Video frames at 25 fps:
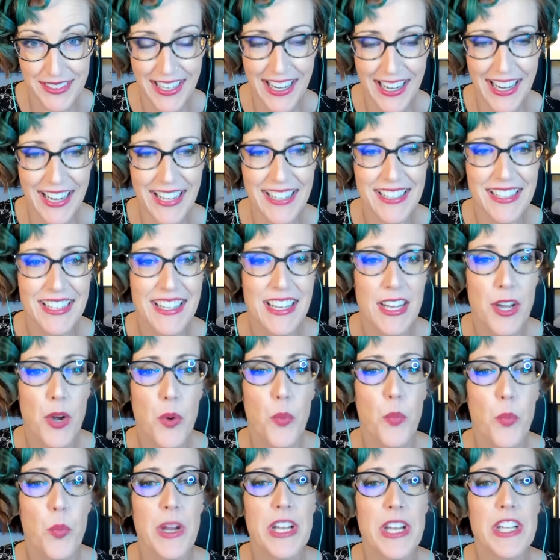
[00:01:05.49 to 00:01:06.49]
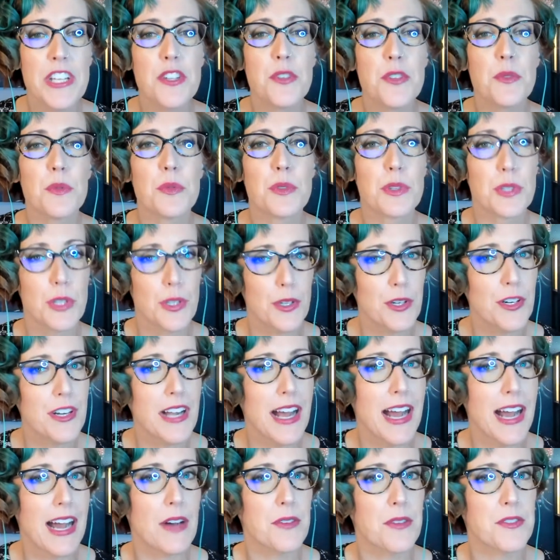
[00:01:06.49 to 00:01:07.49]
And when you learn
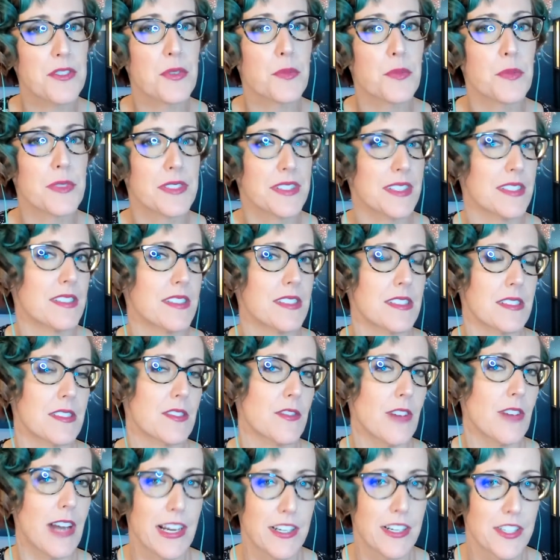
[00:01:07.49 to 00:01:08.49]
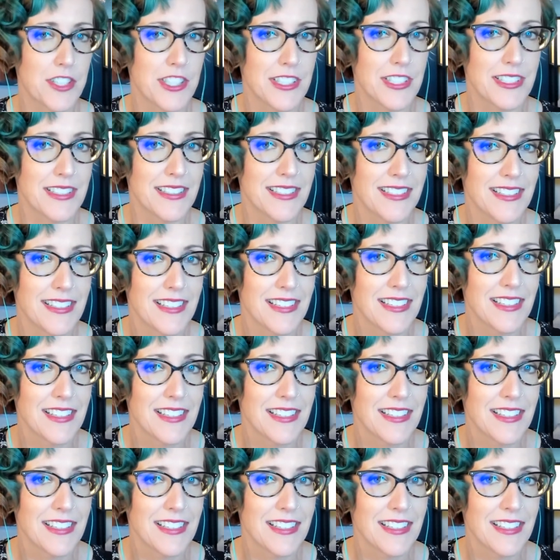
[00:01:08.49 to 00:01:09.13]
how to resist distraction,